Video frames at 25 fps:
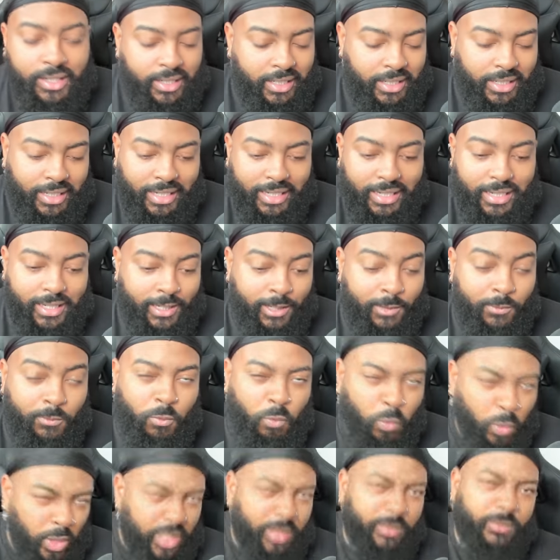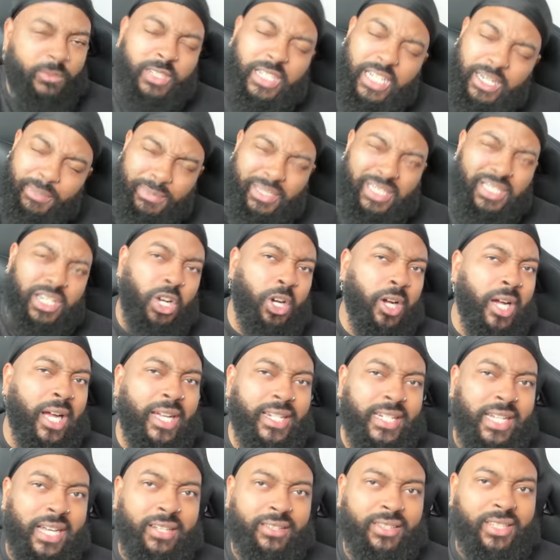Um, what? Let me know how
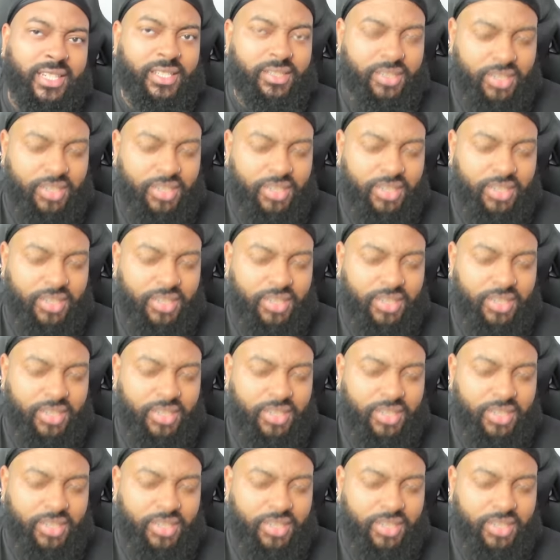y'all think.